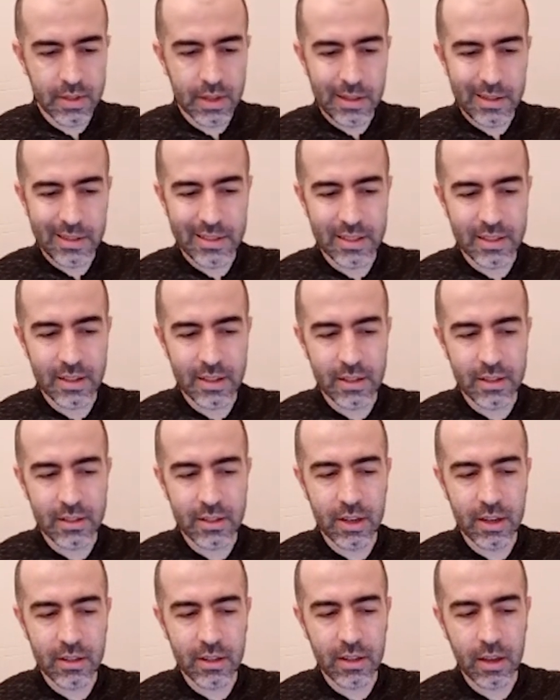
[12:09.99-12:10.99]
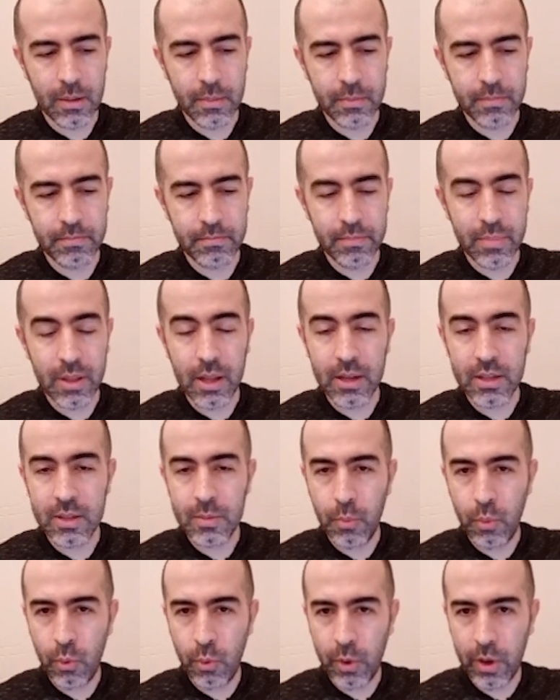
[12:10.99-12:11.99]
Celestia is getting a plus
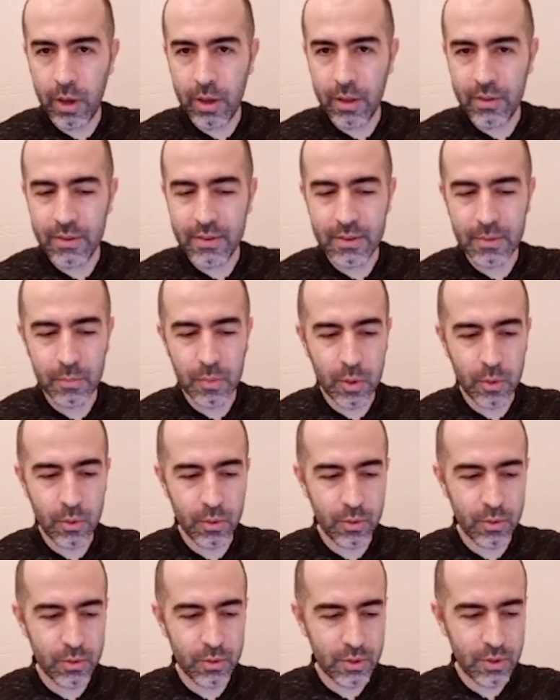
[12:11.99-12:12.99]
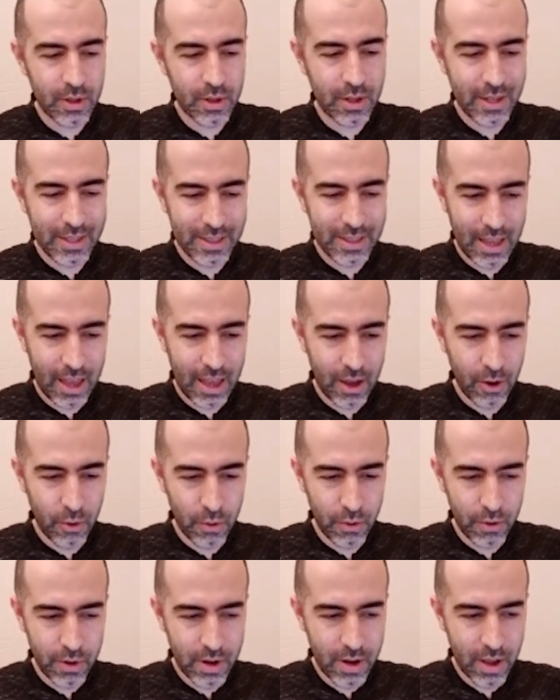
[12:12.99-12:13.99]
point because they
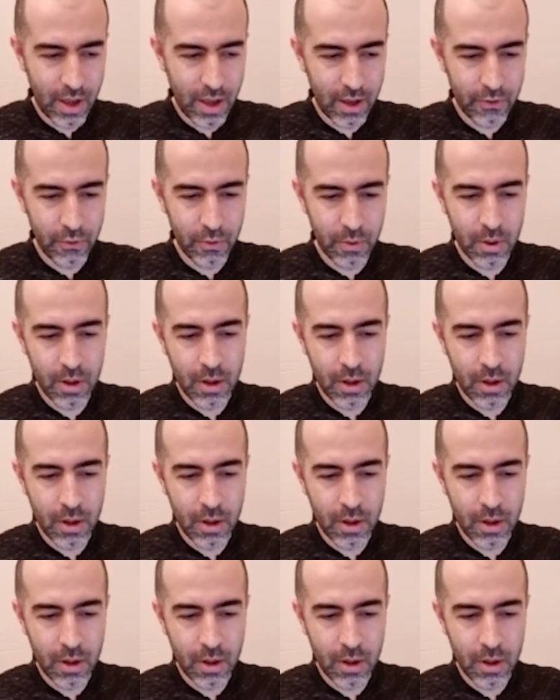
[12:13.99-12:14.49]
already have